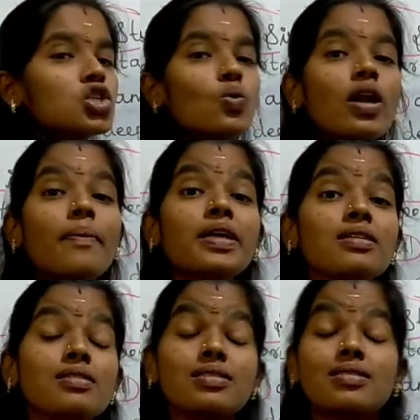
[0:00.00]
So what
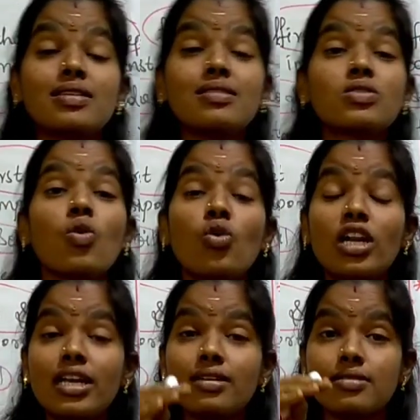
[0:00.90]
happened? Since
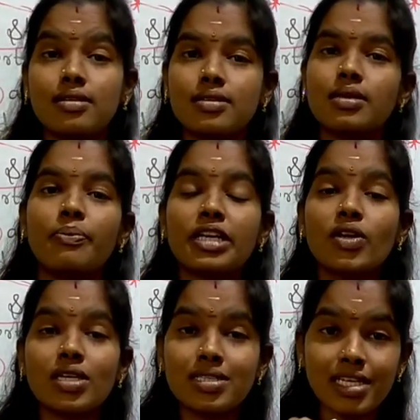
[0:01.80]
only some
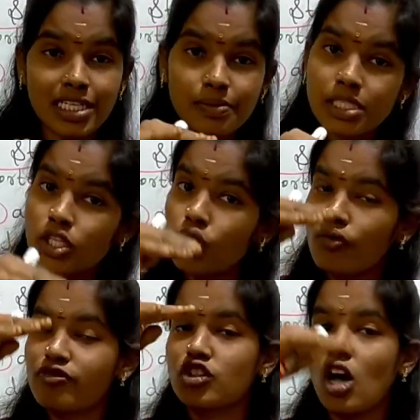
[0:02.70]
particular centimeter
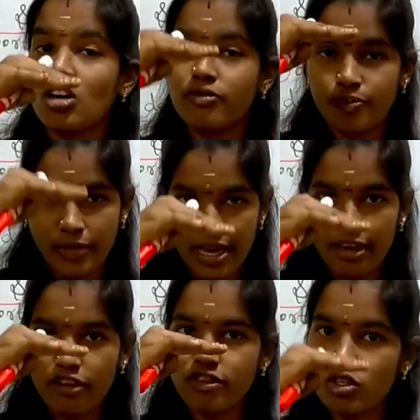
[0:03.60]
of top
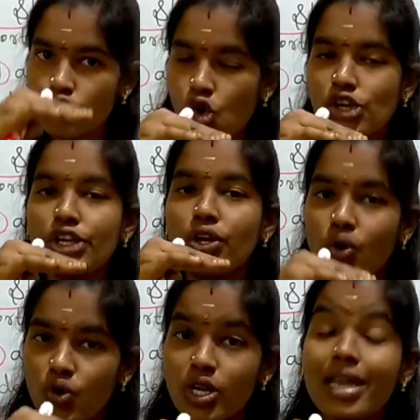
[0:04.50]
layer of the soil
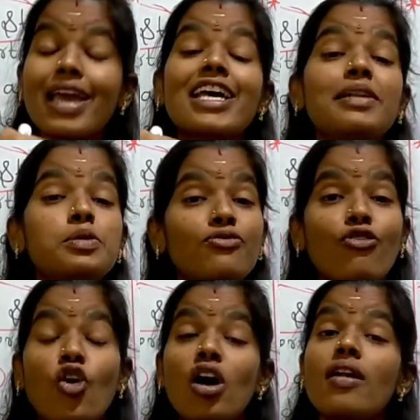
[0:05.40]
only helps
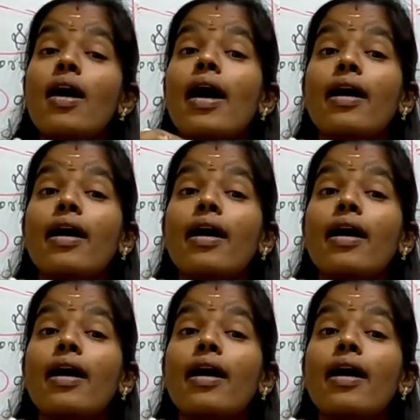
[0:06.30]
for